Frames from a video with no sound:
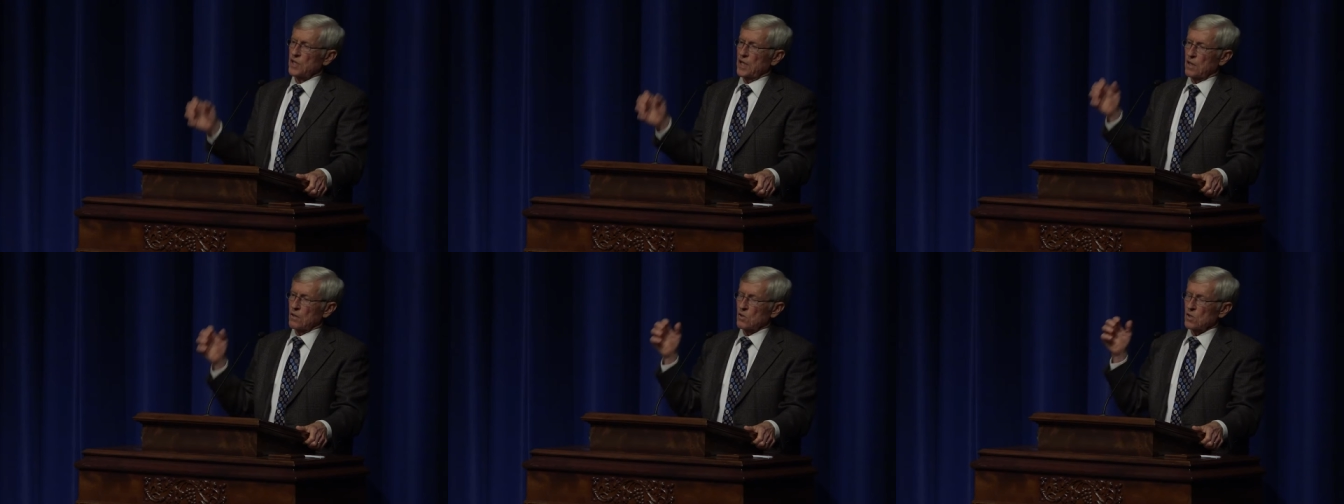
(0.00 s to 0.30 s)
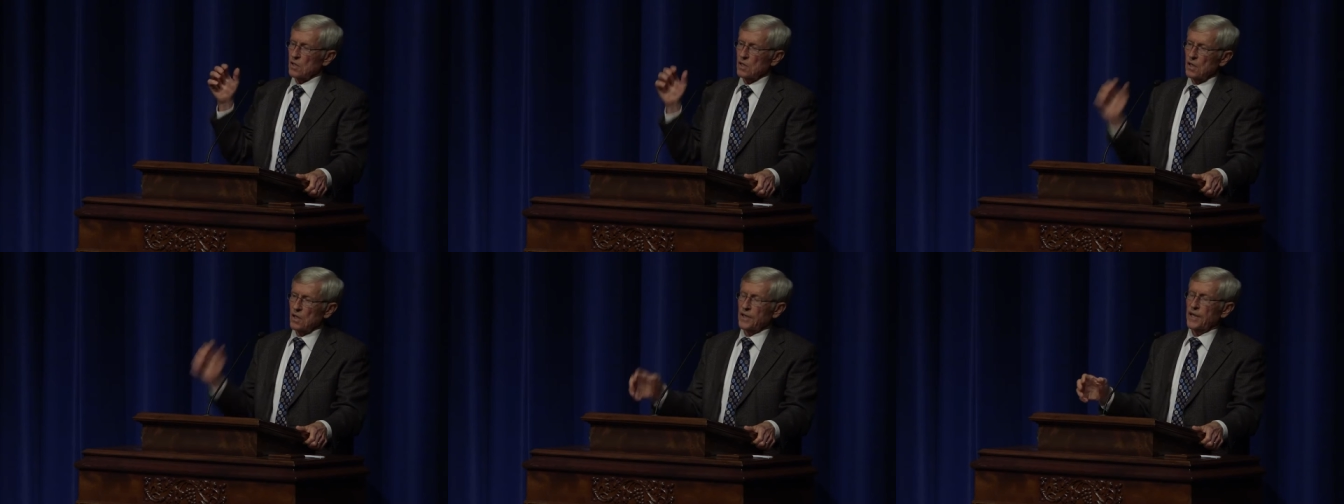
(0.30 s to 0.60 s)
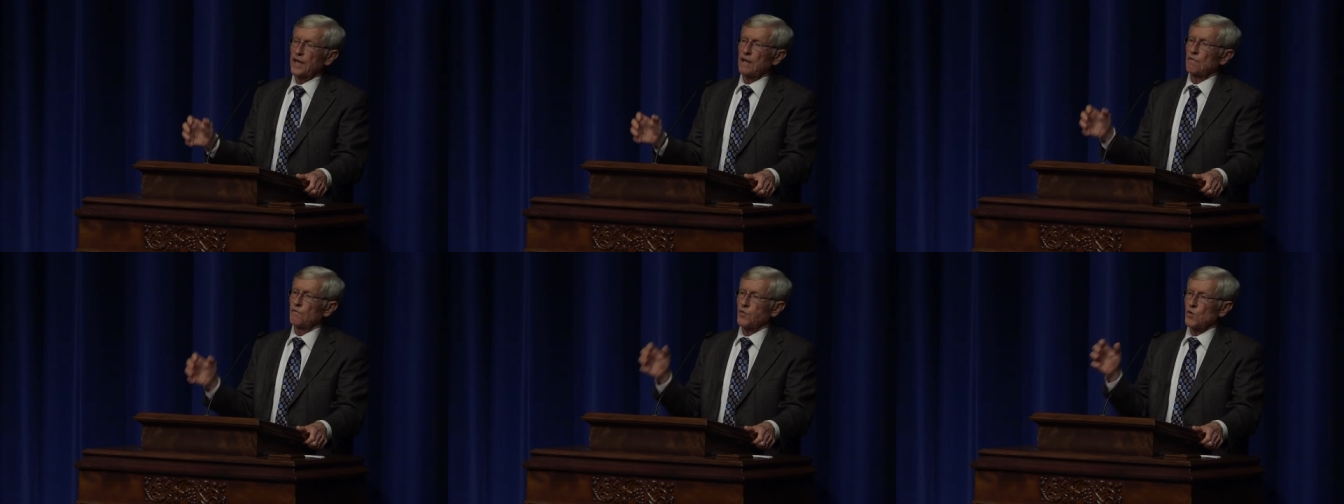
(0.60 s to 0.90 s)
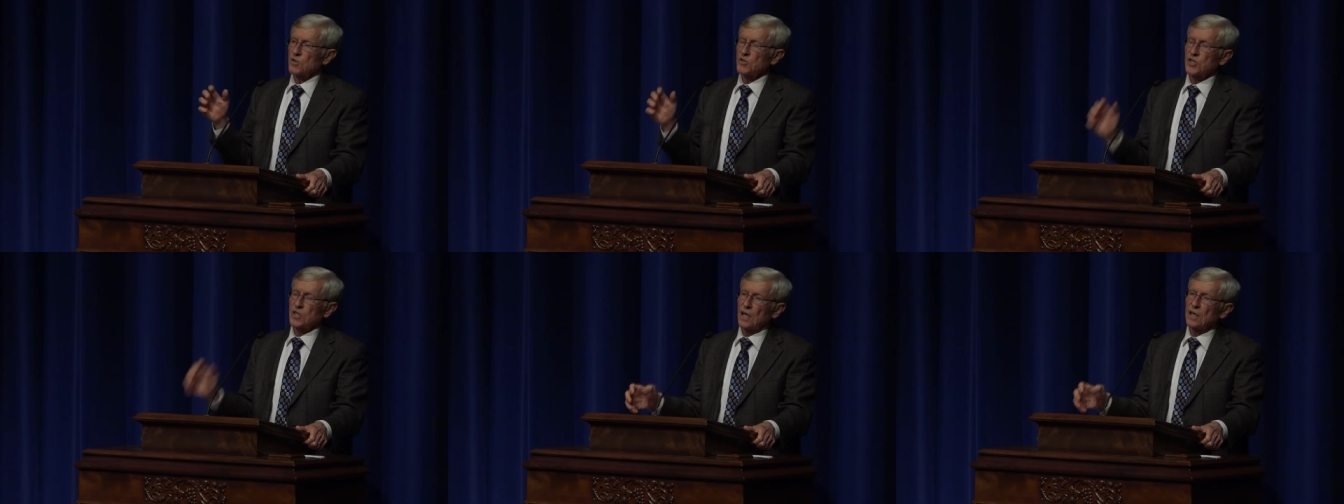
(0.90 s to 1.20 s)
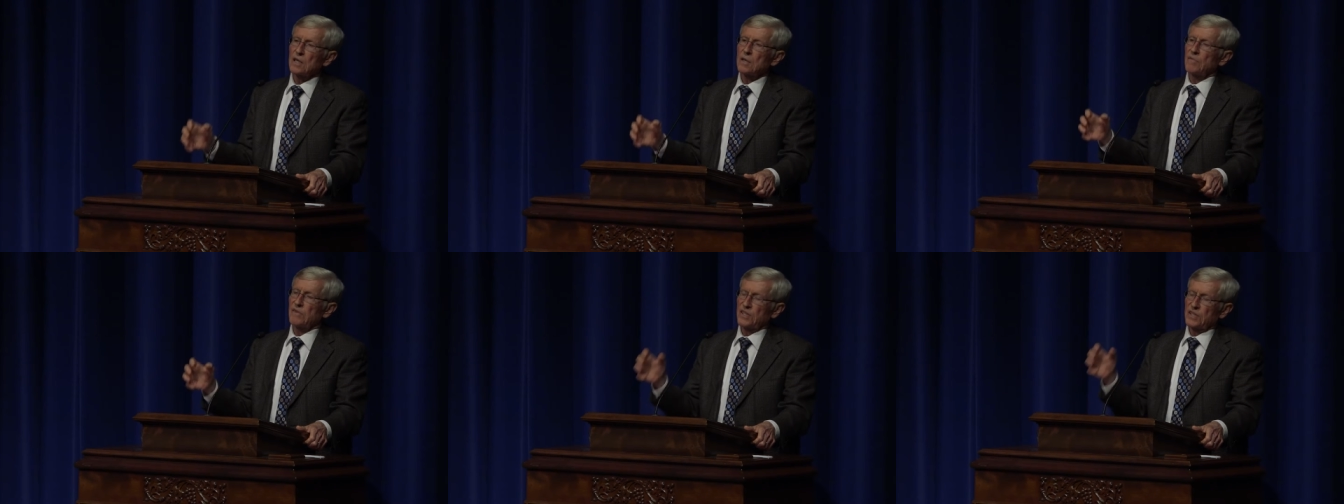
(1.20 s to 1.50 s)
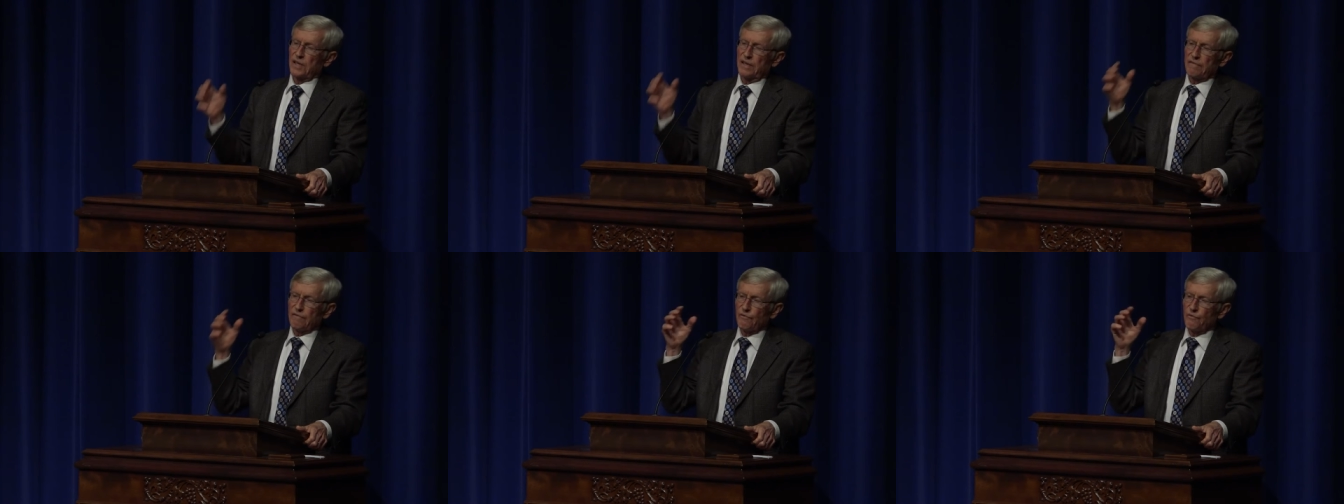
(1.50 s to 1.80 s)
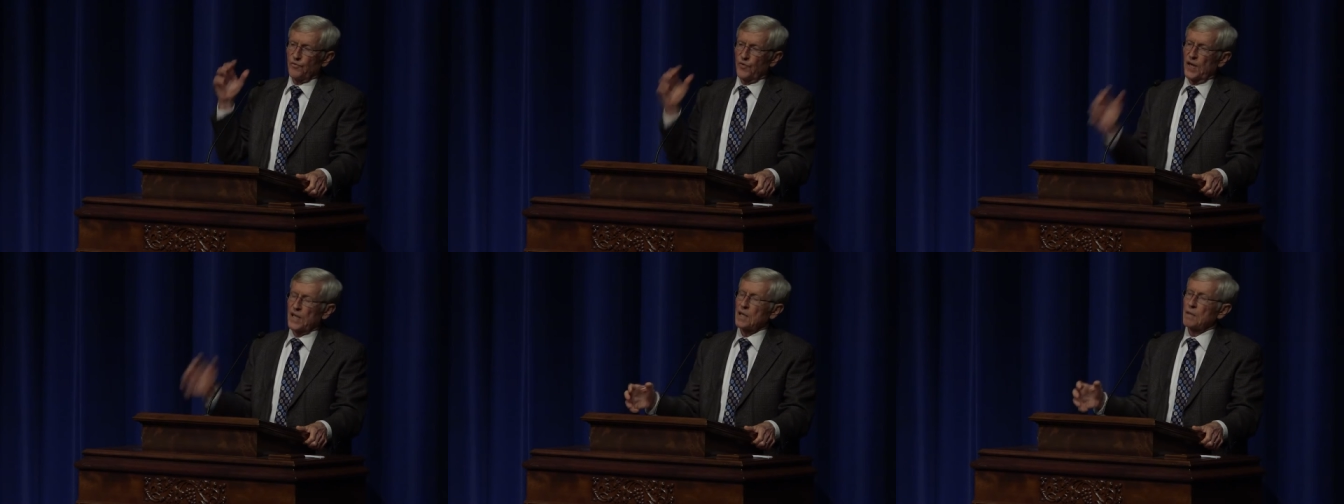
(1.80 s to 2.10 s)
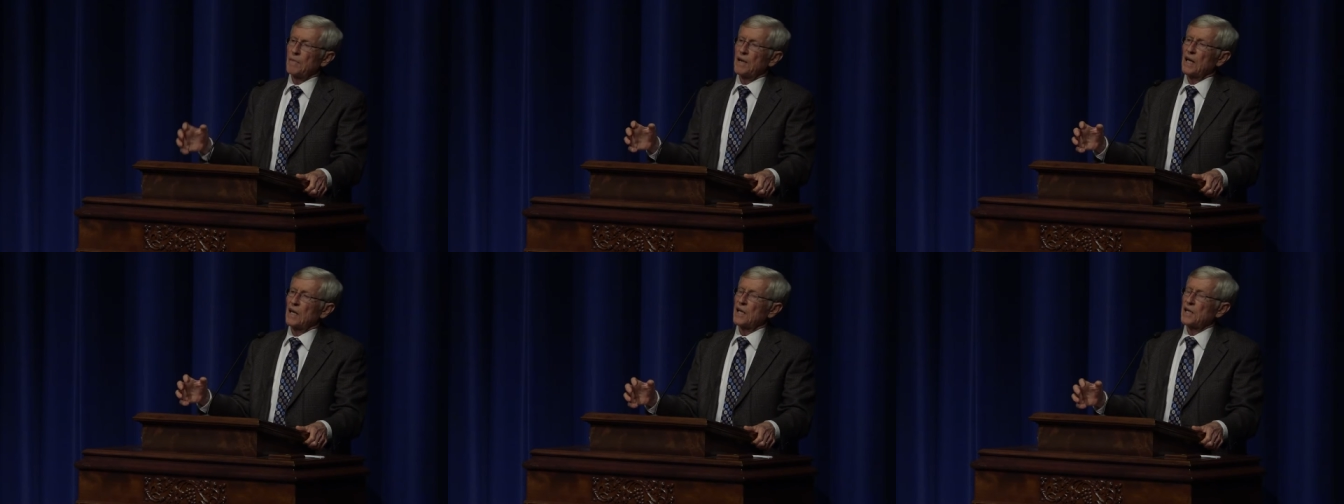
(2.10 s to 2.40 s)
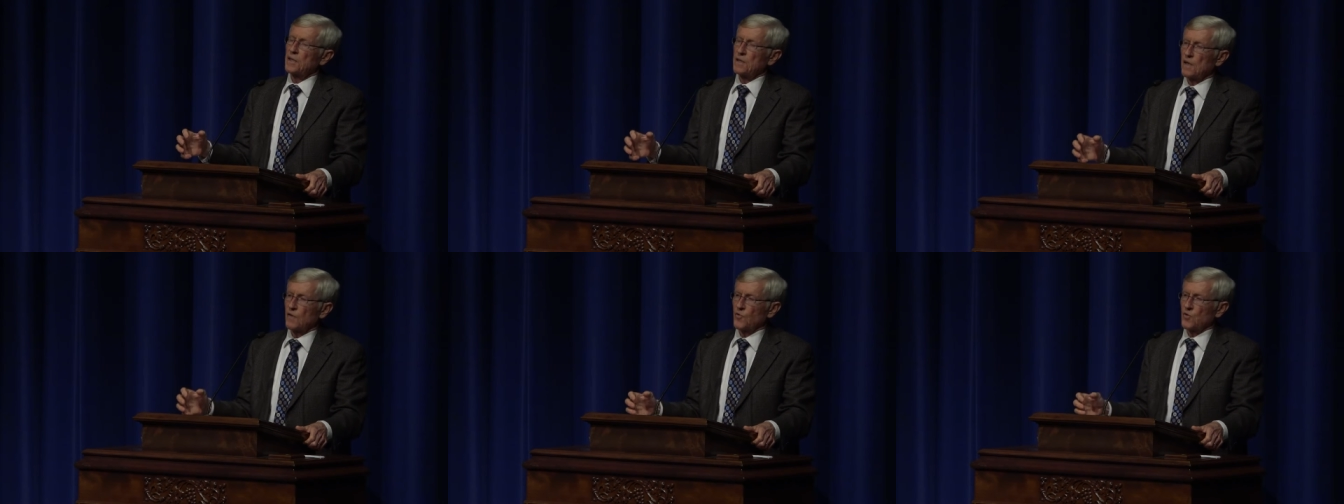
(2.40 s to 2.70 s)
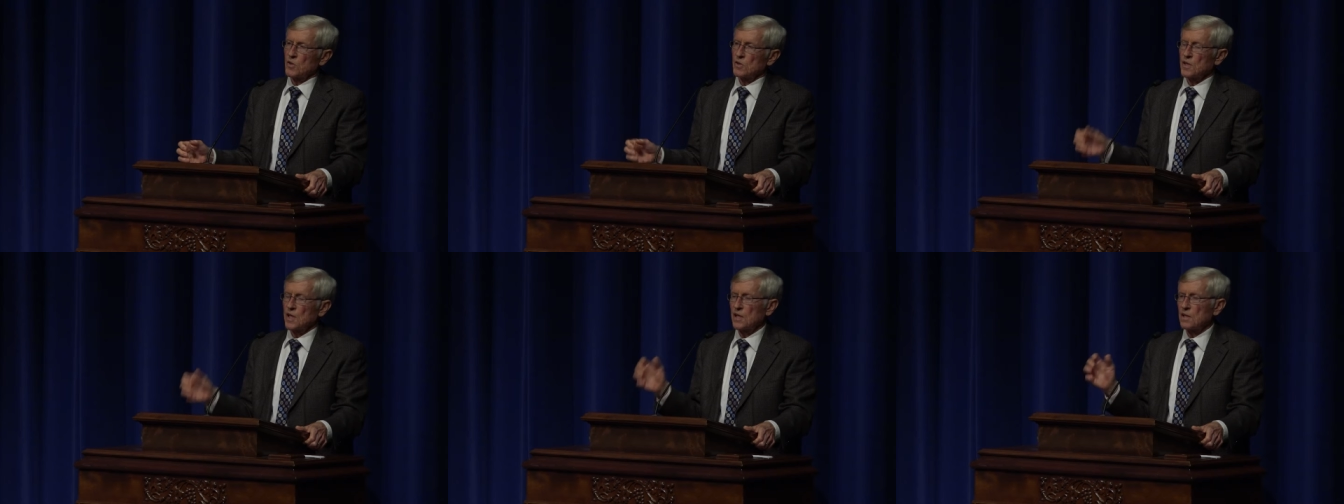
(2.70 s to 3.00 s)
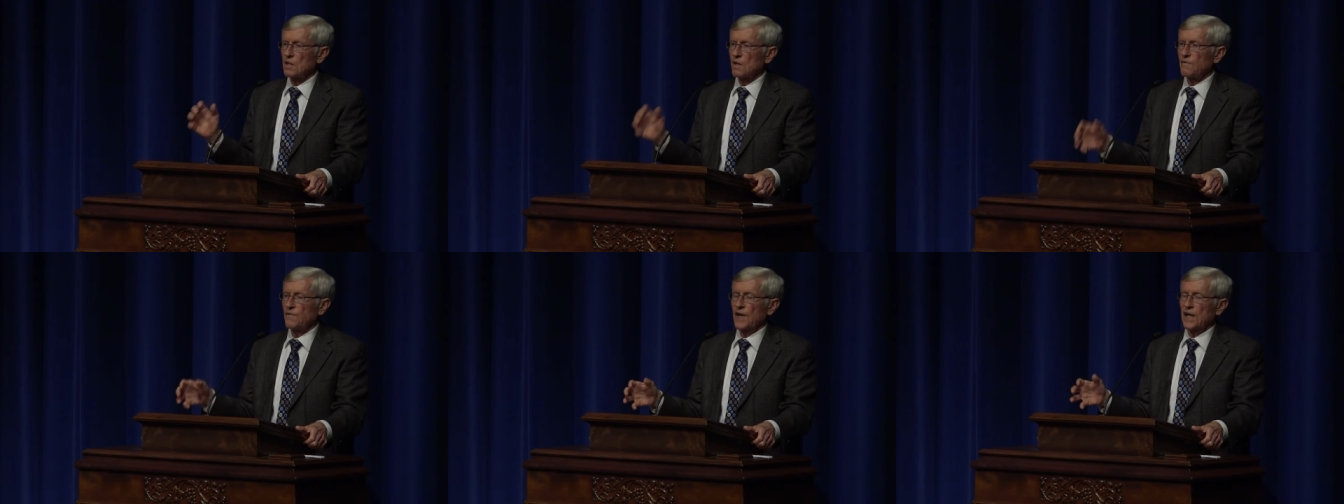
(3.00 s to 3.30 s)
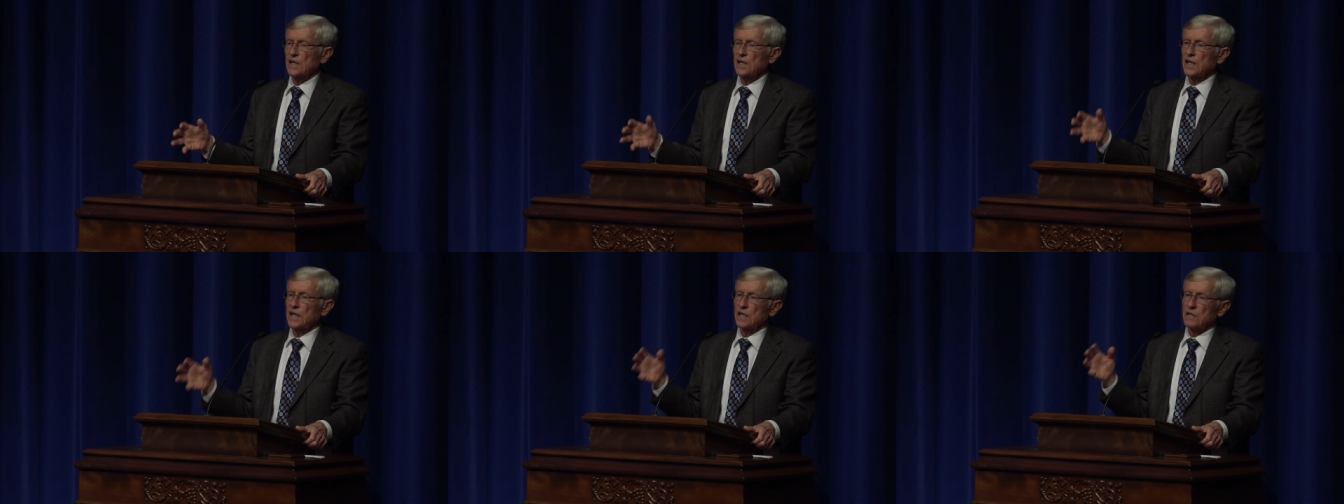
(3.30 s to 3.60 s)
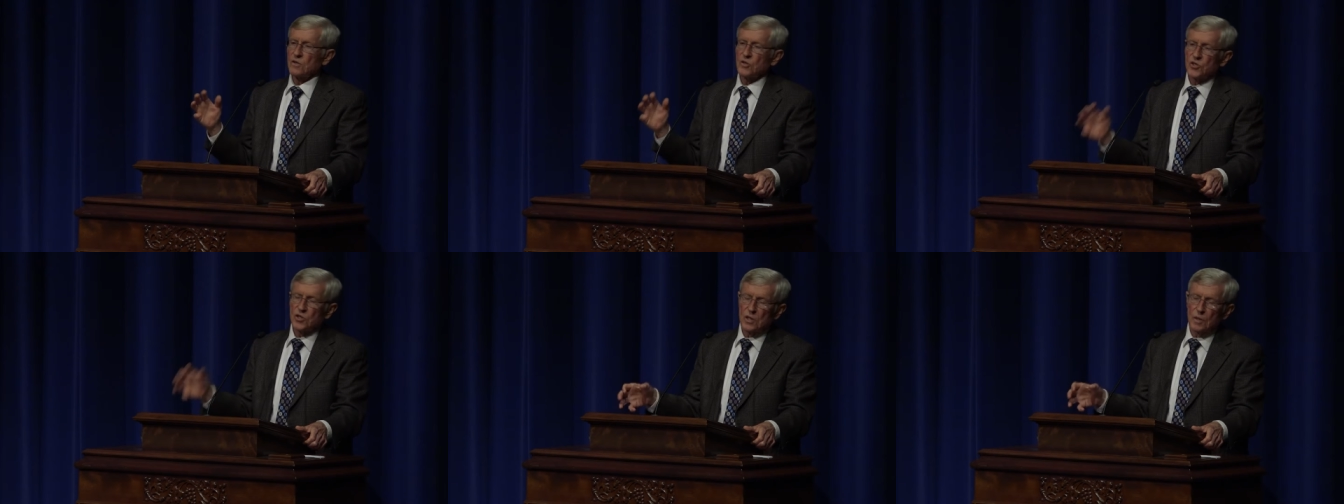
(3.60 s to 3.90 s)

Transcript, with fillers: that are looking for something fundamentally different than they're finding in the